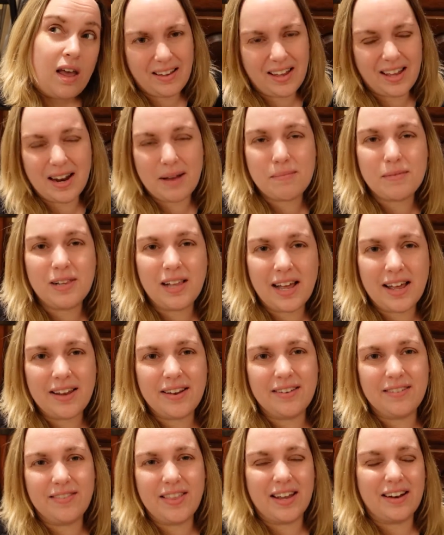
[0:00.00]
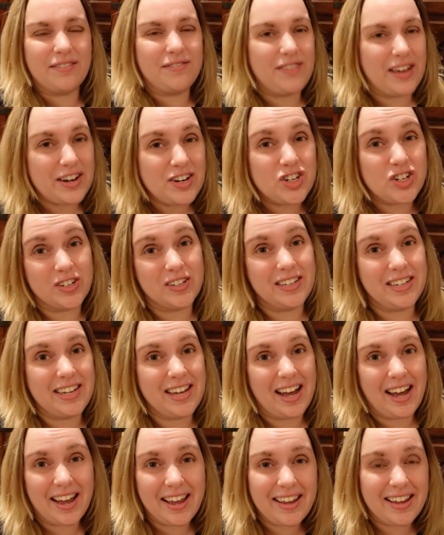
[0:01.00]
And I'm glad that
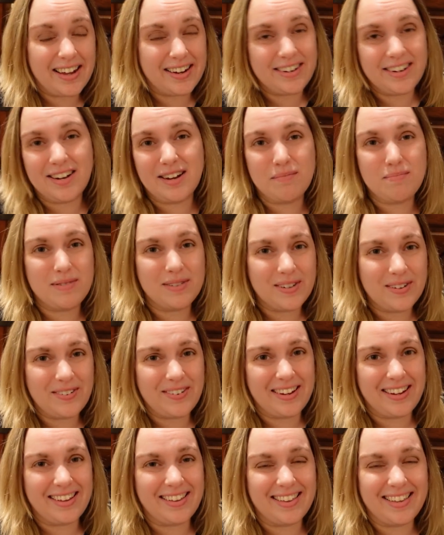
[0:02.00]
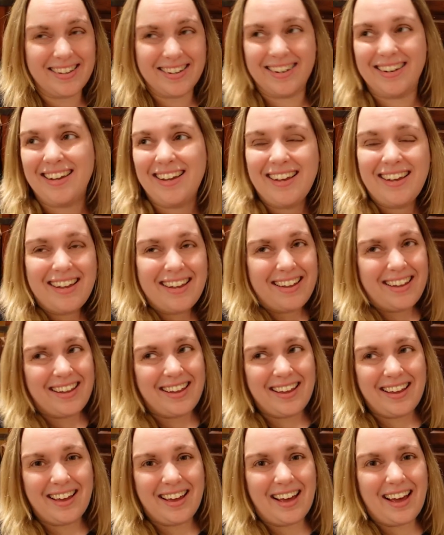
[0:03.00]
eventually I ended up learning that
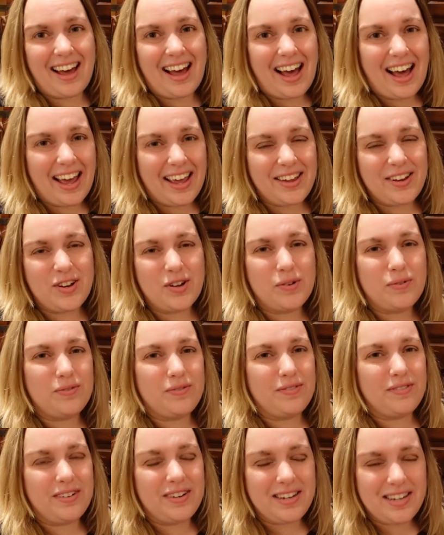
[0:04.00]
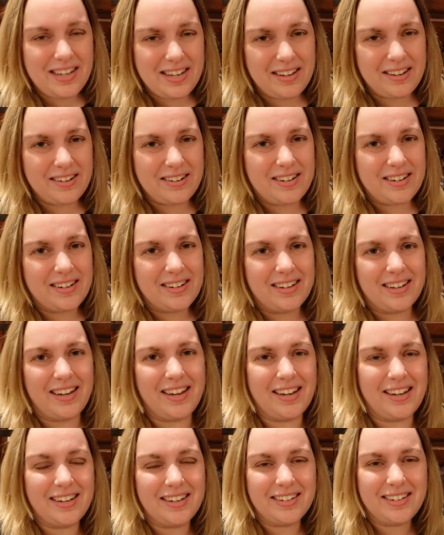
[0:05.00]
I don't need
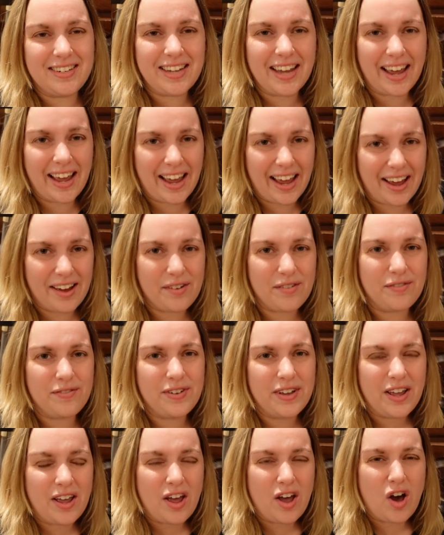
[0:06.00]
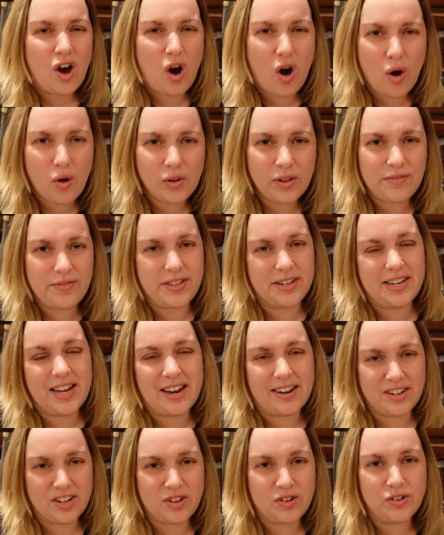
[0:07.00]
to have all of the
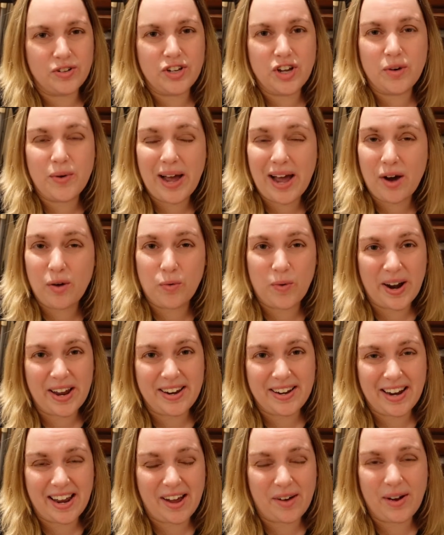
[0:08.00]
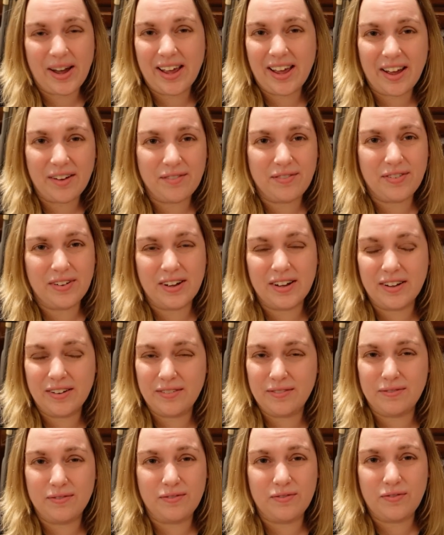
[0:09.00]
technical know-how right now. I have
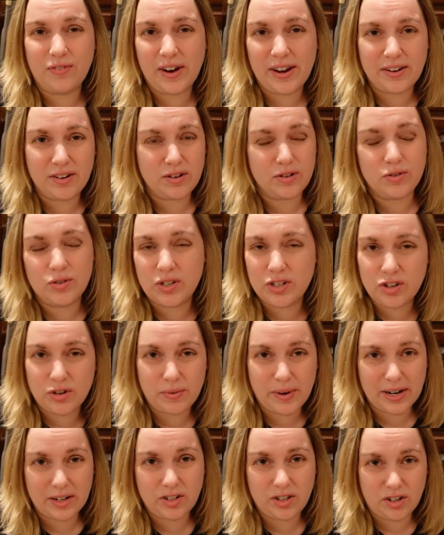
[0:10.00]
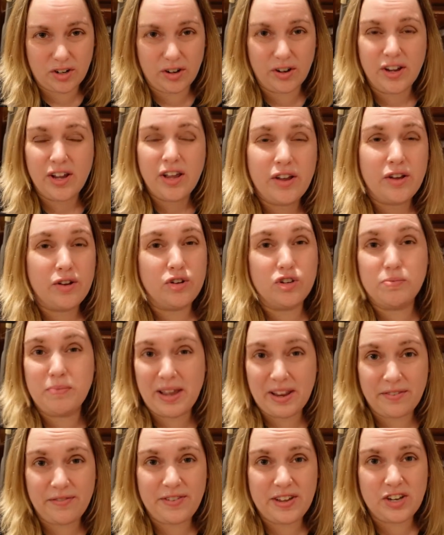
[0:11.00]
a friend who's a director who's
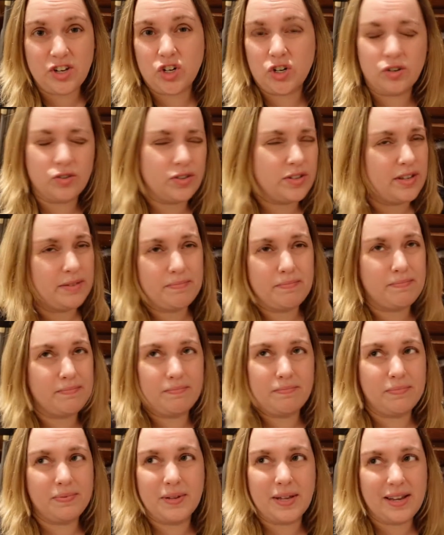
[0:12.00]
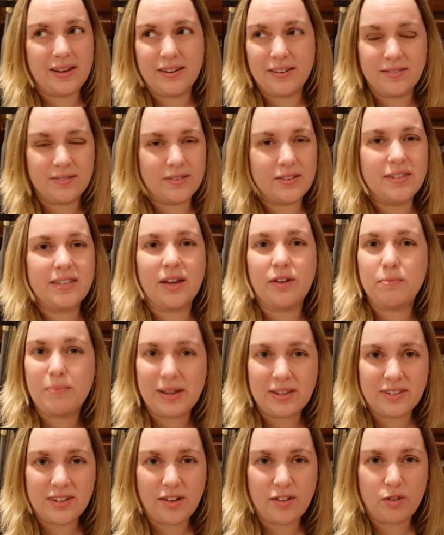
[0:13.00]
made features that played in South
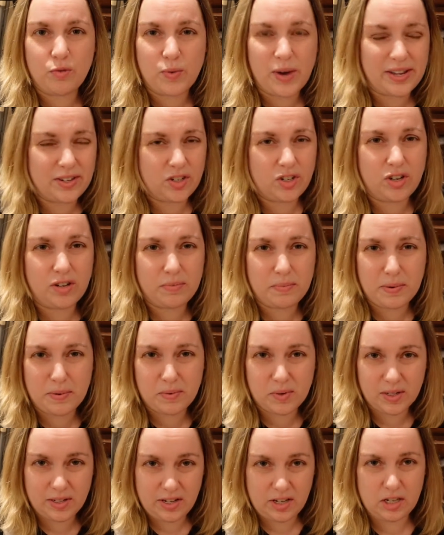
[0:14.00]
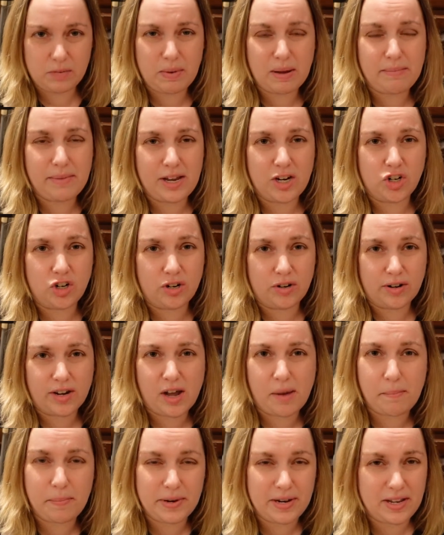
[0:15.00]
by Southwest, have been released by major
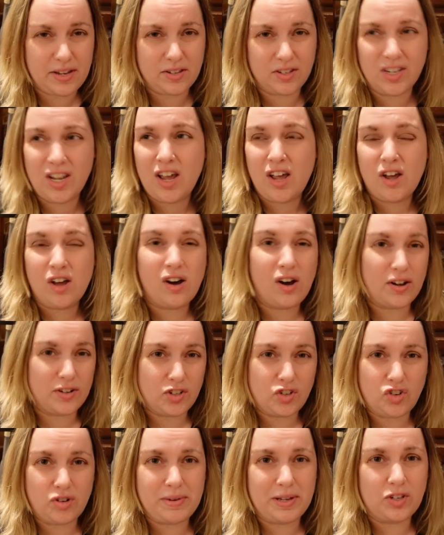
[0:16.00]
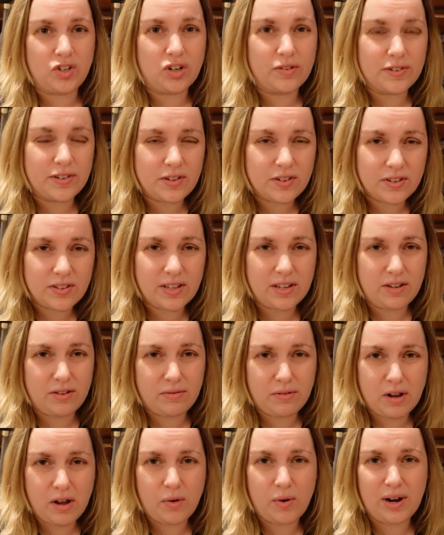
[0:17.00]
companies on streaming services that you
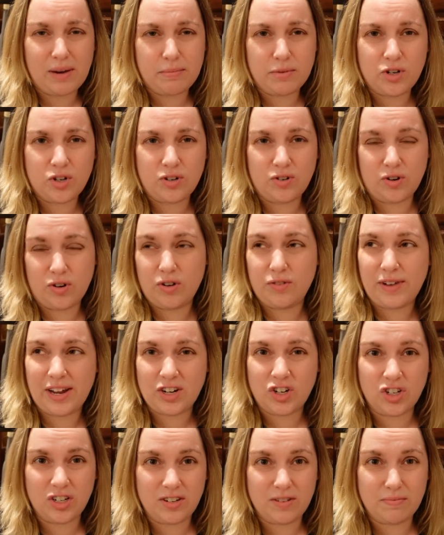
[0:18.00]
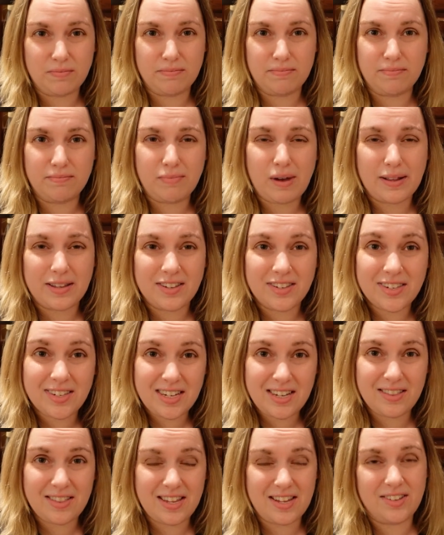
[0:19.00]
know, and I'm sure you've actually probably
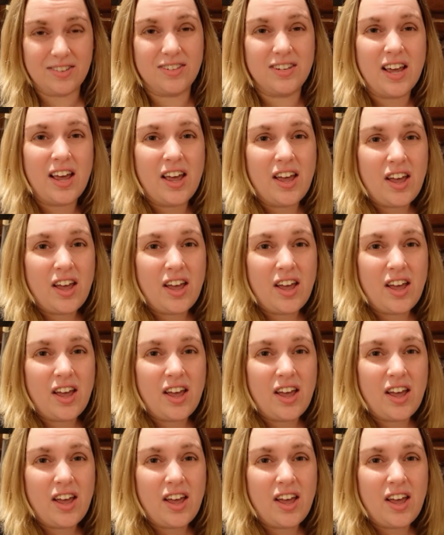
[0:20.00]
seen these.